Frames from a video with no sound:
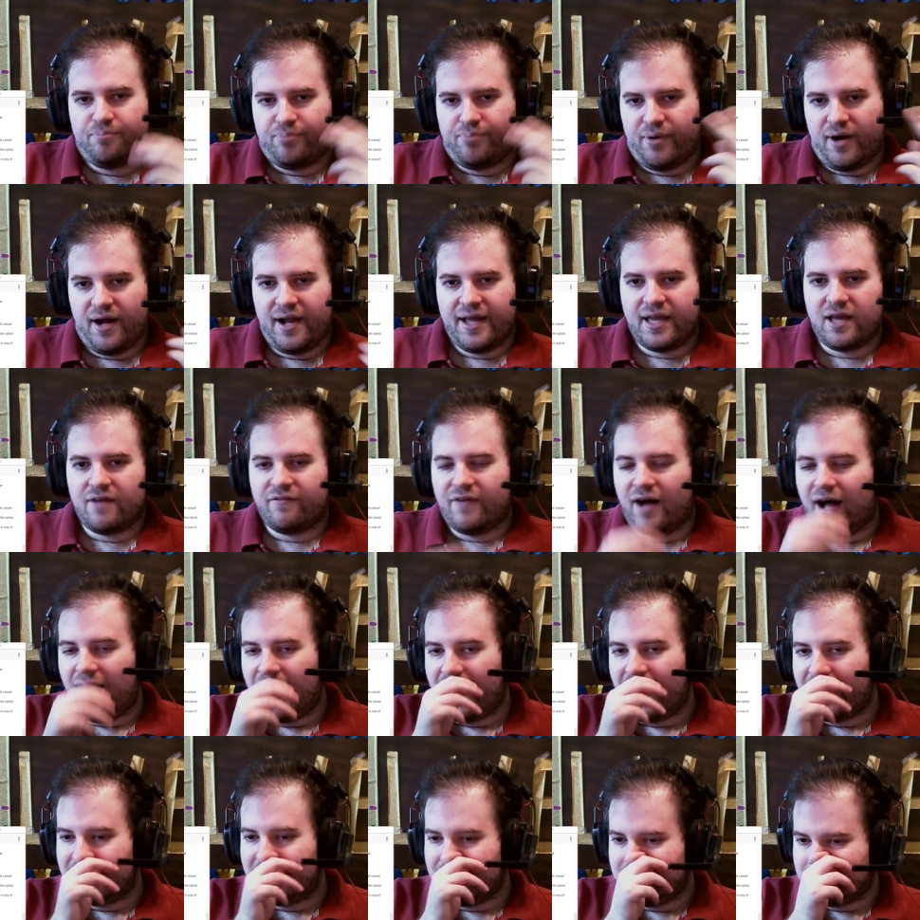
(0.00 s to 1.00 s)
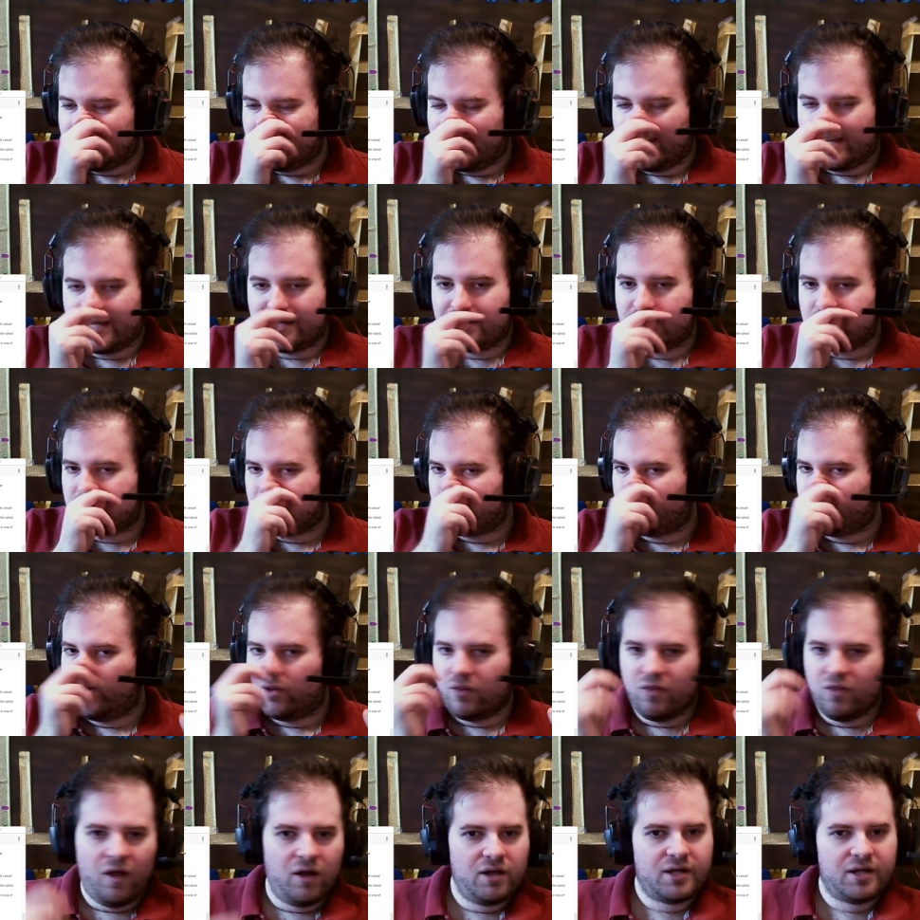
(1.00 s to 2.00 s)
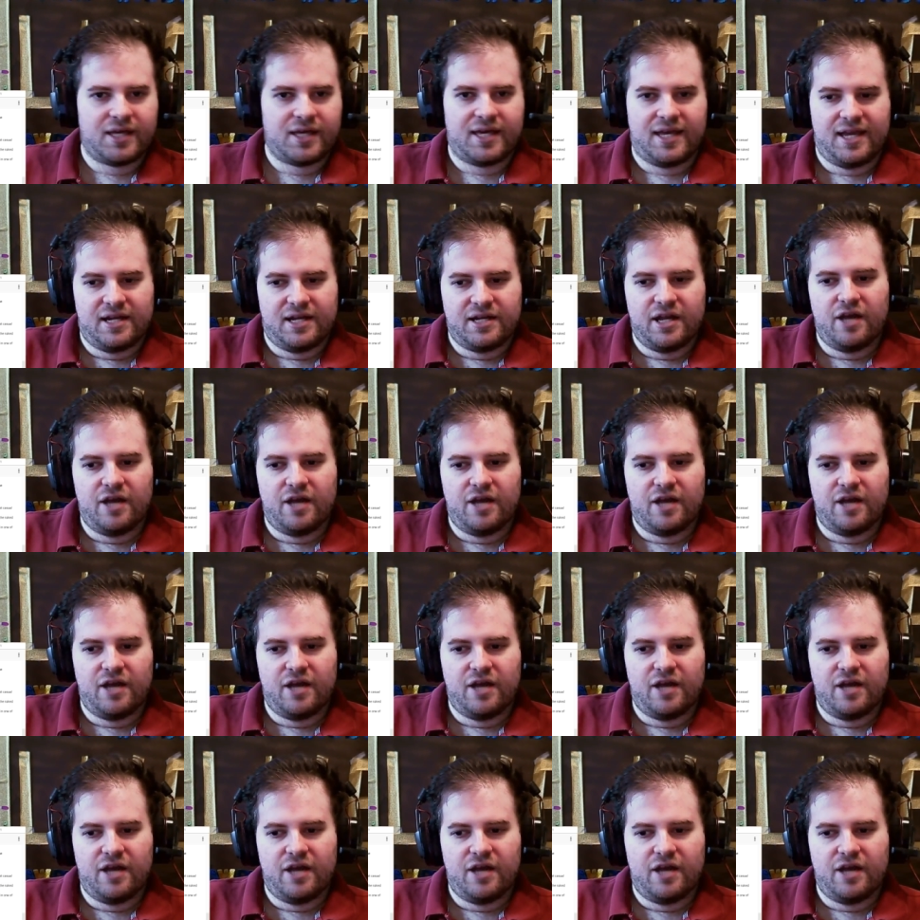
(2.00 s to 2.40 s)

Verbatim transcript: Binding of Isaac, Spelunky,